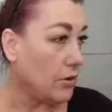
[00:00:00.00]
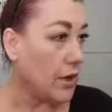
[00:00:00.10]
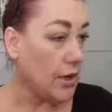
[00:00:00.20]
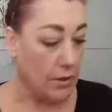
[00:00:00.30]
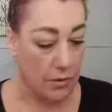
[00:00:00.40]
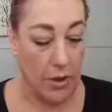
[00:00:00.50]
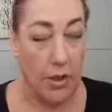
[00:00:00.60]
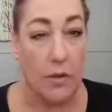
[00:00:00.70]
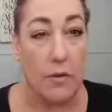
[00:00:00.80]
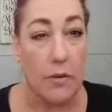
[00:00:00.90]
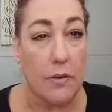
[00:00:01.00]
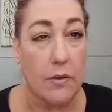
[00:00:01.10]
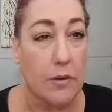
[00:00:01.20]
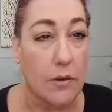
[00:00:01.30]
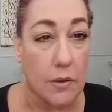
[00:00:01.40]
All right, you guys,
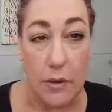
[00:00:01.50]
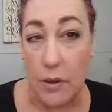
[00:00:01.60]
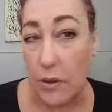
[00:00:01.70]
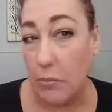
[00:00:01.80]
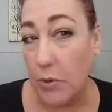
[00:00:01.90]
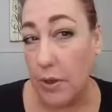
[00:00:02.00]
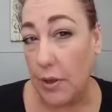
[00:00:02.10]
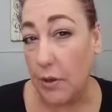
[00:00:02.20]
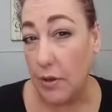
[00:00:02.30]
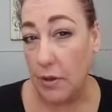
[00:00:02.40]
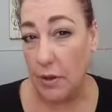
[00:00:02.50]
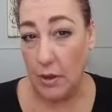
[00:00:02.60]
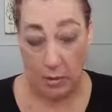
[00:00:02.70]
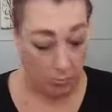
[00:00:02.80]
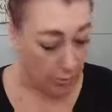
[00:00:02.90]
I'm
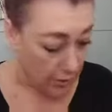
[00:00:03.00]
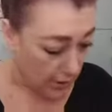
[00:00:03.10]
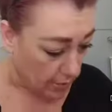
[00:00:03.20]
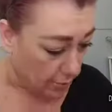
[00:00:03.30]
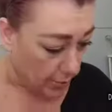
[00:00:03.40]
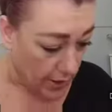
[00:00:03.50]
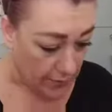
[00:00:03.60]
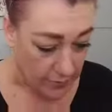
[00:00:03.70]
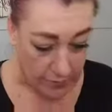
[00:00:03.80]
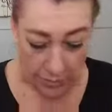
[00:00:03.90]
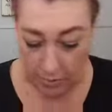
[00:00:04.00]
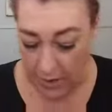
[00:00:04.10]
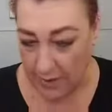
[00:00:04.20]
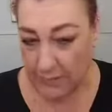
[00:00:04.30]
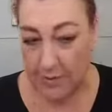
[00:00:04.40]
pretty impressed with the
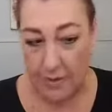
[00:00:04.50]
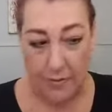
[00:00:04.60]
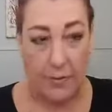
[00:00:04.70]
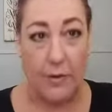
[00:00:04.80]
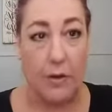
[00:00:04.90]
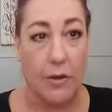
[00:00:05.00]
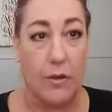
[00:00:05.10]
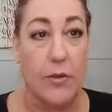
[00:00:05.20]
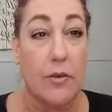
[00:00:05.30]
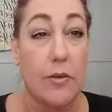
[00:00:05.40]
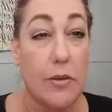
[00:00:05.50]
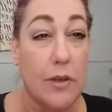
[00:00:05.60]
brow stencils.